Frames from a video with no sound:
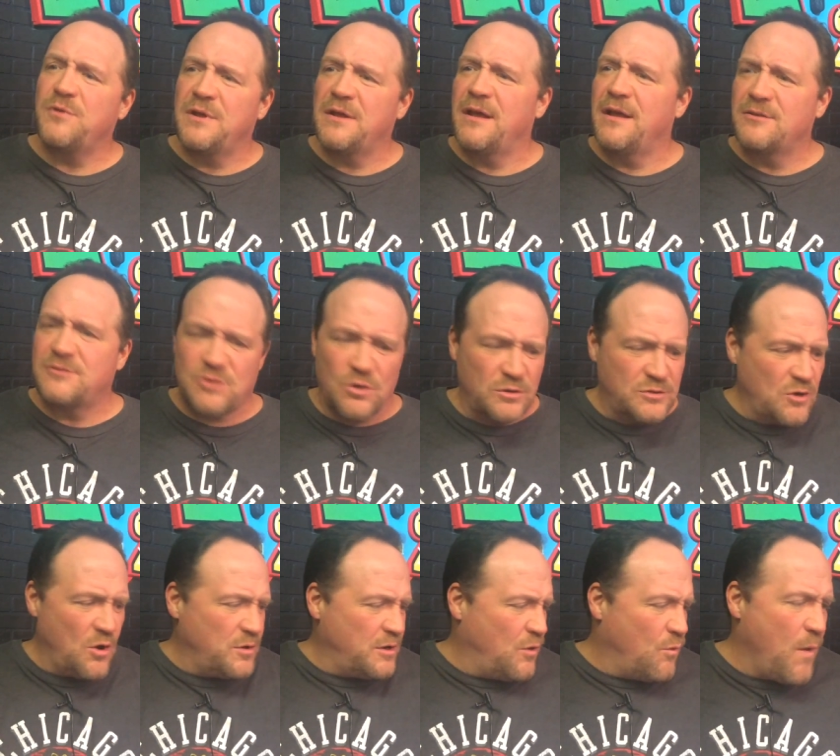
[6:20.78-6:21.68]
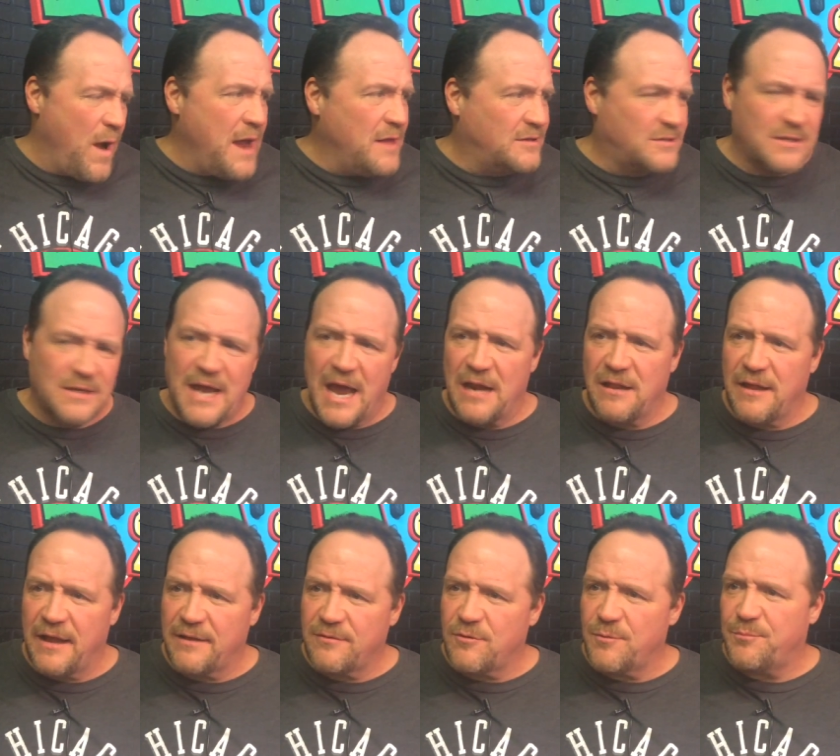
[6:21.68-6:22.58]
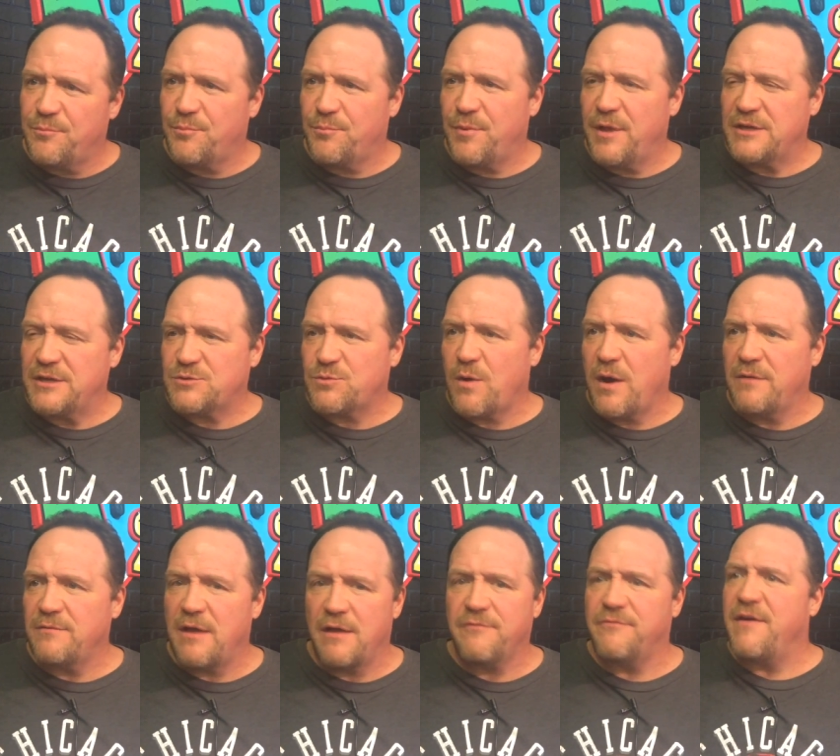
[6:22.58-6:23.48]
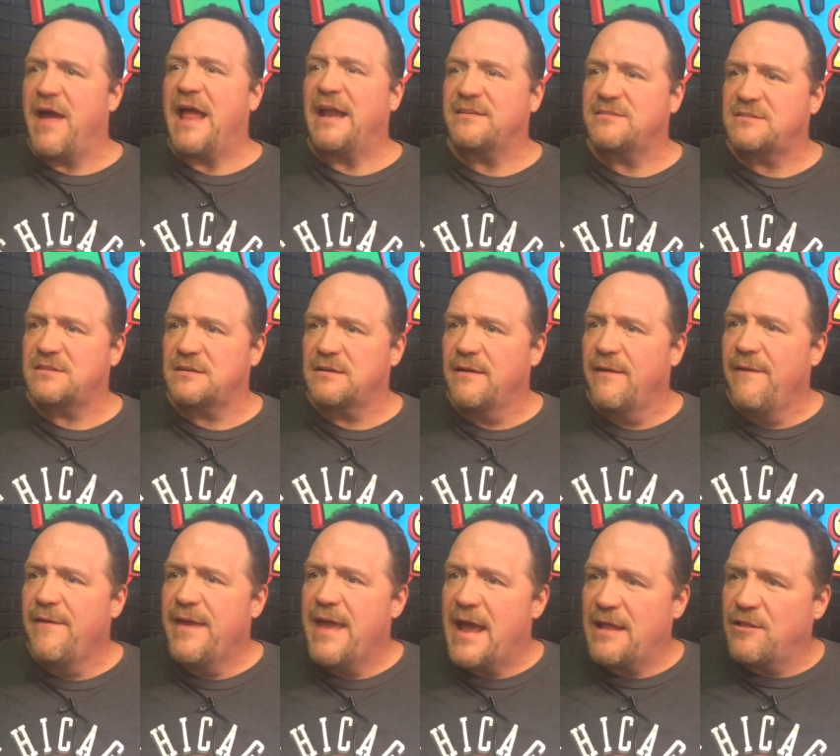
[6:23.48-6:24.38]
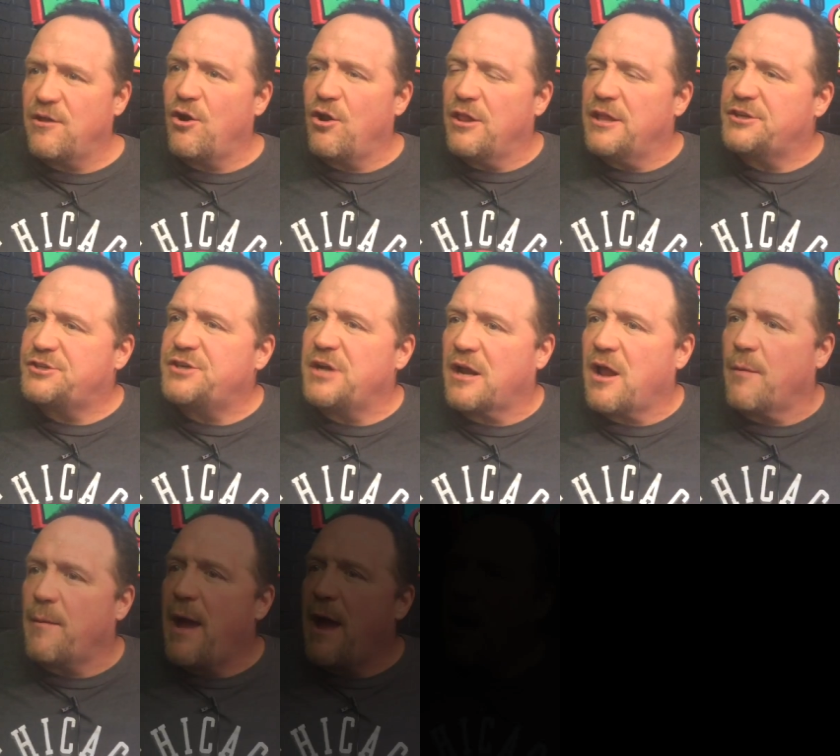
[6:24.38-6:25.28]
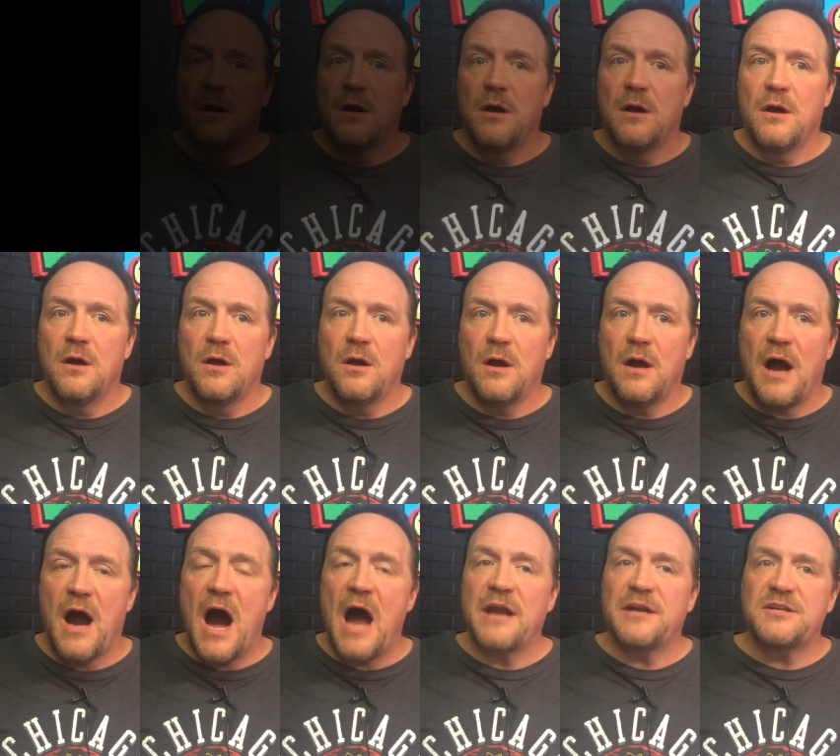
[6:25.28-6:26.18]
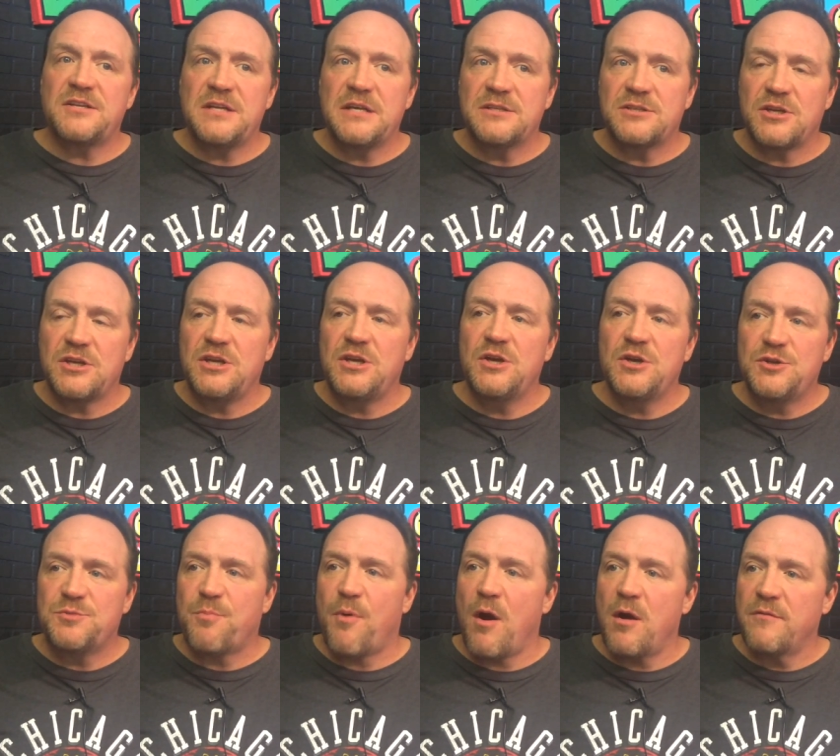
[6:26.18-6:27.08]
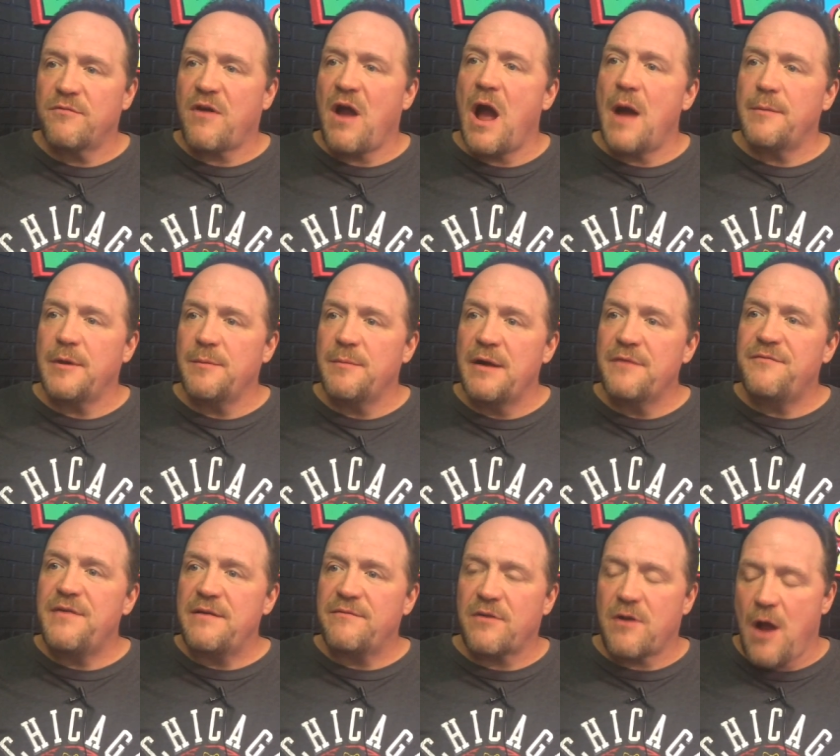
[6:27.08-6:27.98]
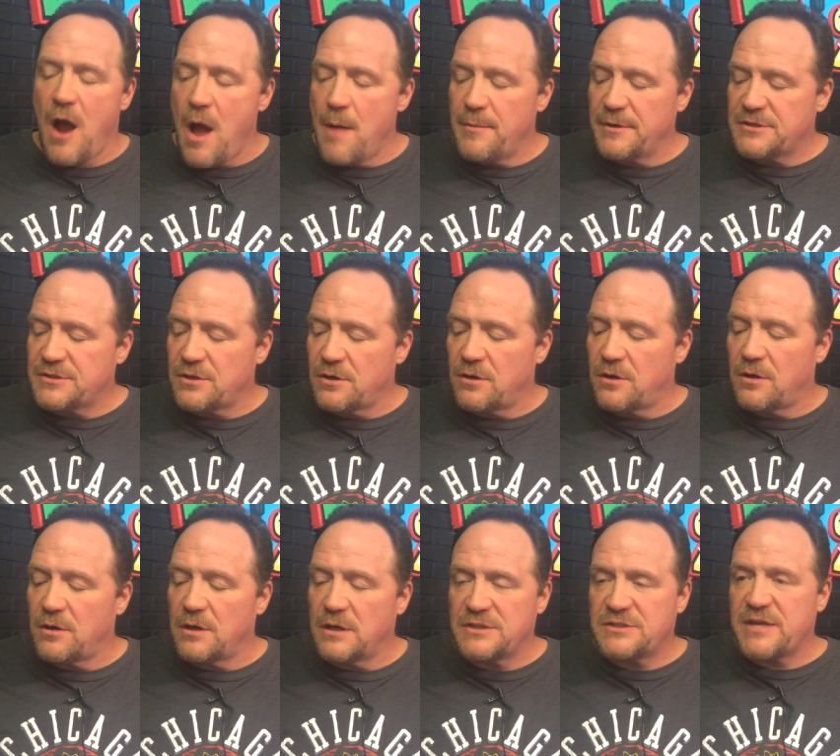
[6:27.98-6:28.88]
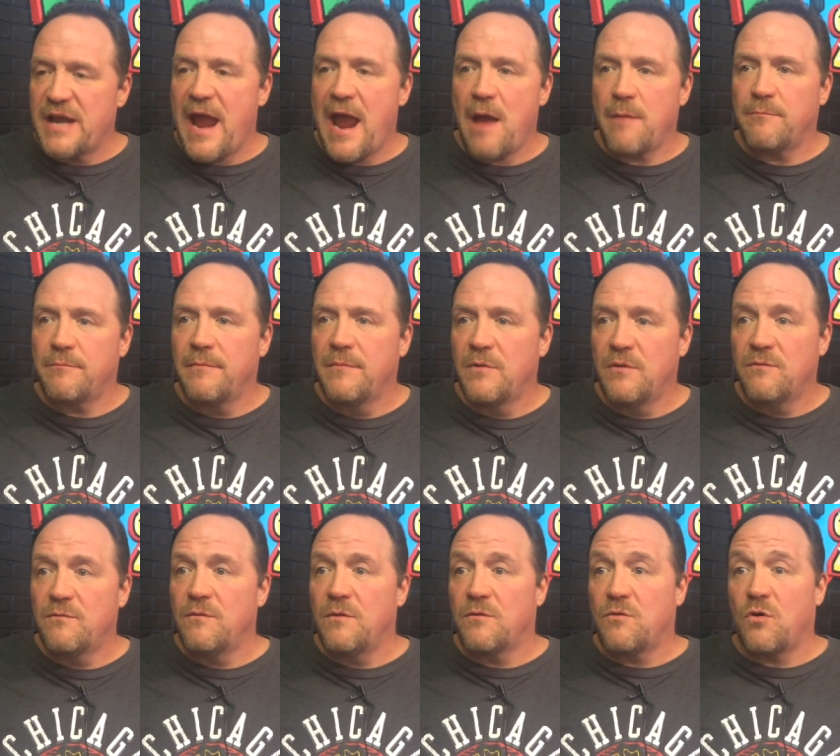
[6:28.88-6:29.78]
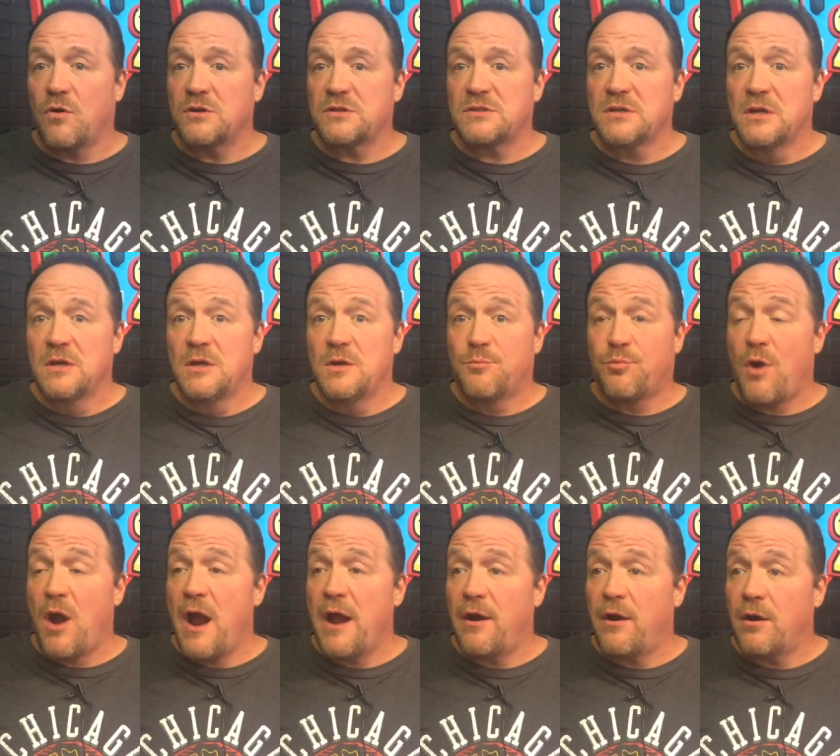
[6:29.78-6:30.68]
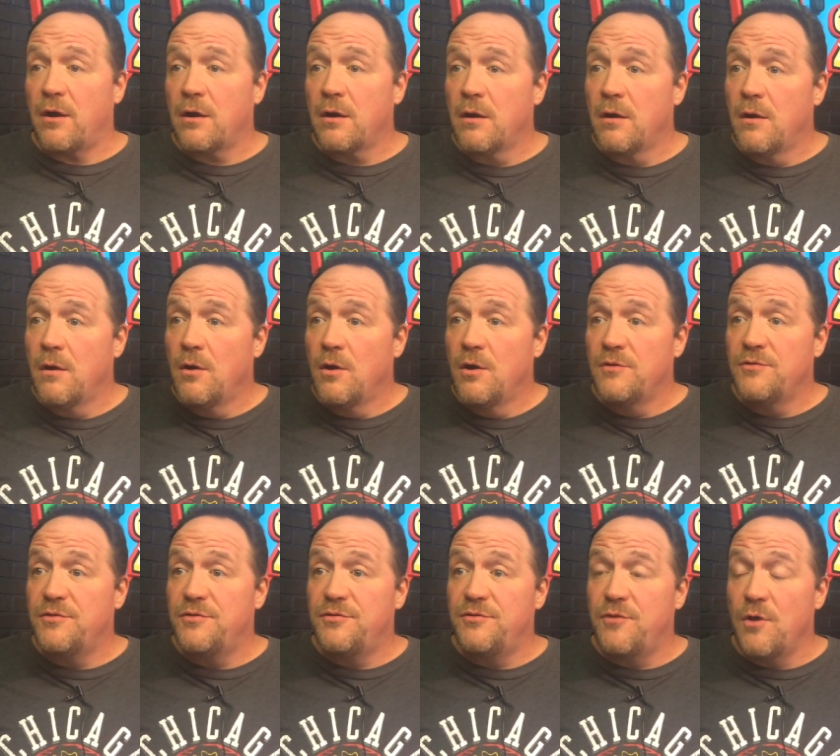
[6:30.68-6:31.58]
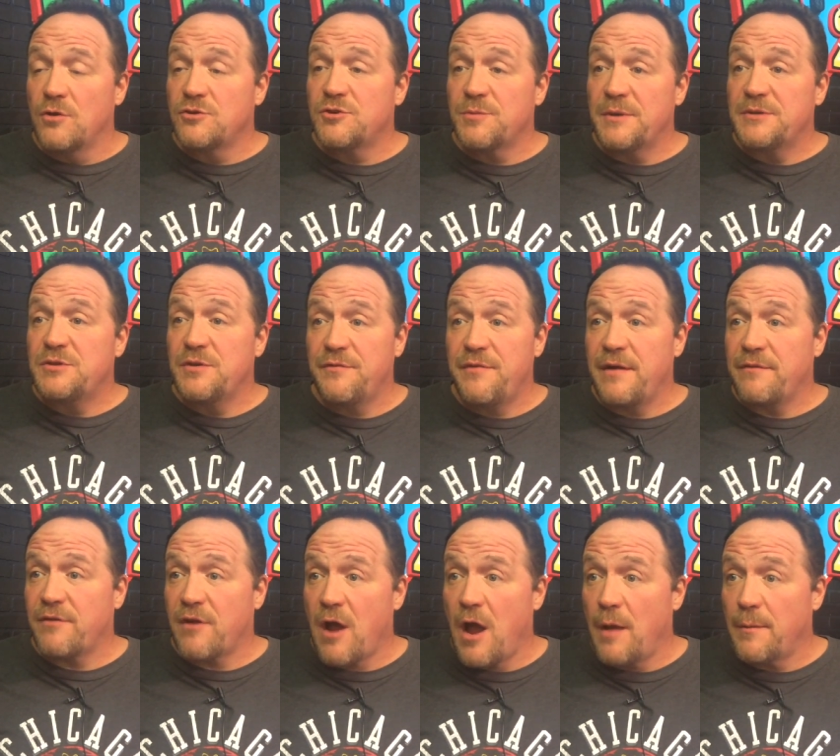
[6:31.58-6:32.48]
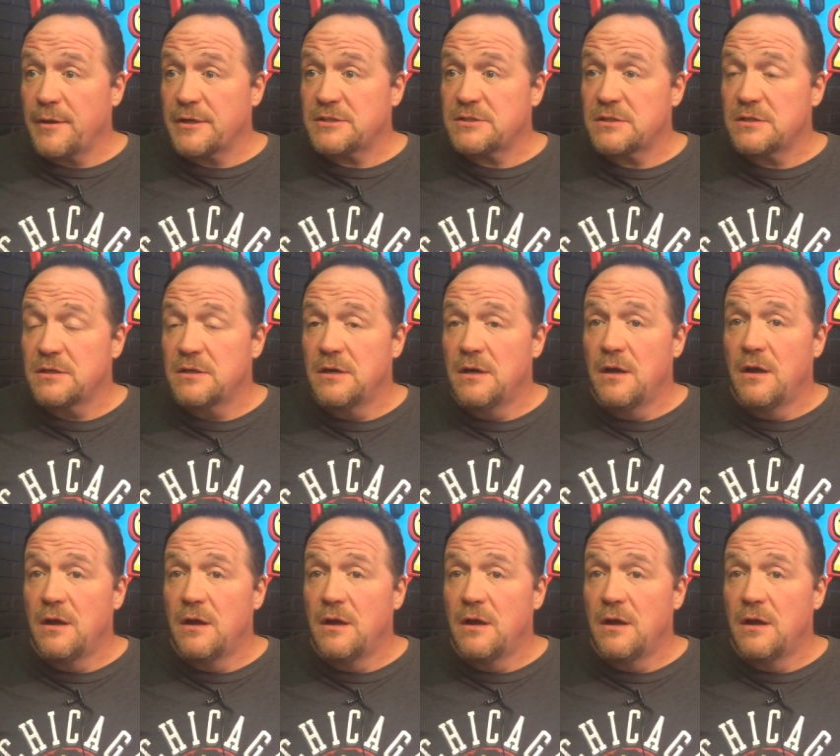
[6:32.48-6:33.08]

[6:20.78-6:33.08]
yeah. So it's only the way, It's kind of like the place where I vent yeah. and let all this shit come out. Yeah. Honesty is a huge part of comedy. My favorite comics are Sam, of course, Pryor. Mm-hmm. Those are my two favorite comics. Mm-hmm.